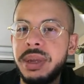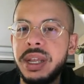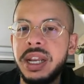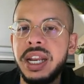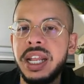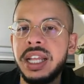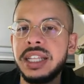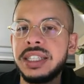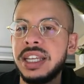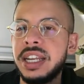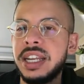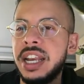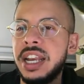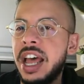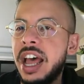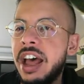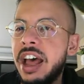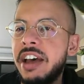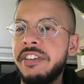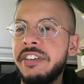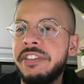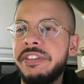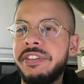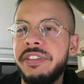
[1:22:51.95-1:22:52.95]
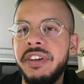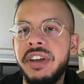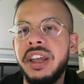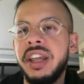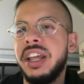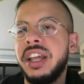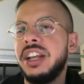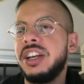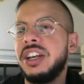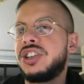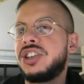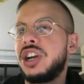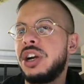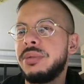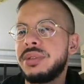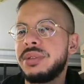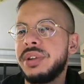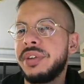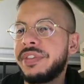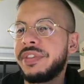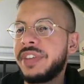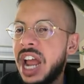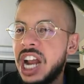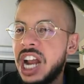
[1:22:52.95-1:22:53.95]
It's an F in terms of
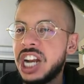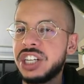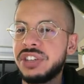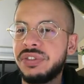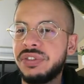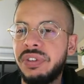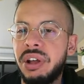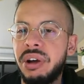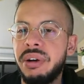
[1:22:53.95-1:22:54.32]
cash flow.